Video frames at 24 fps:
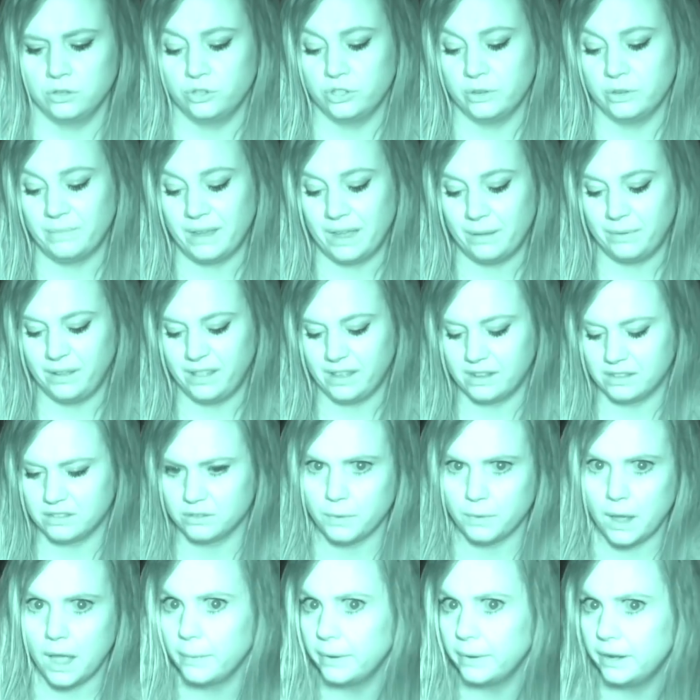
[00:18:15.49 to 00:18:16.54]
So maybe that's
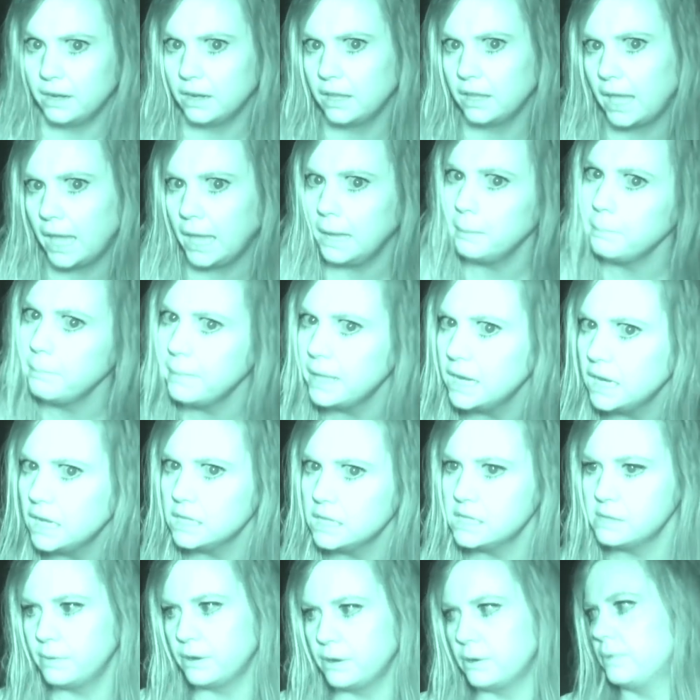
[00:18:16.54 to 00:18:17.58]
why we didn't get many
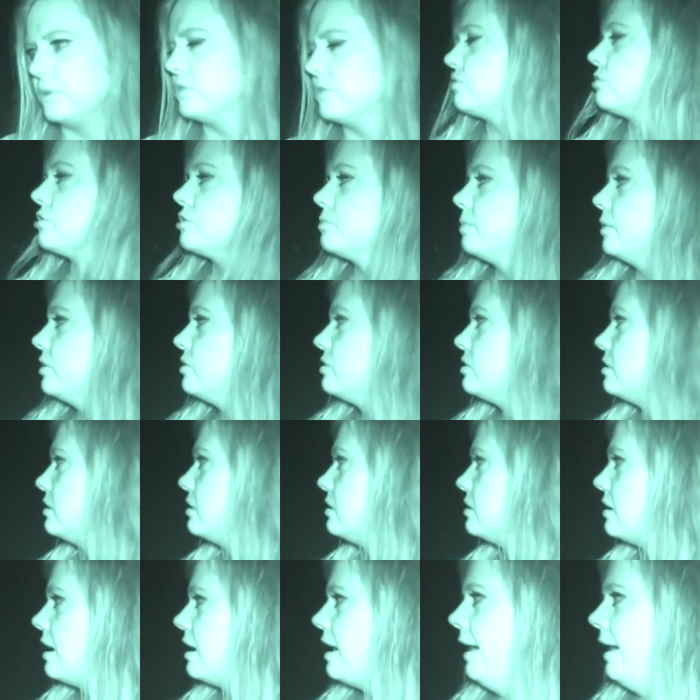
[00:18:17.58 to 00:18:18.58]
spirit box responses.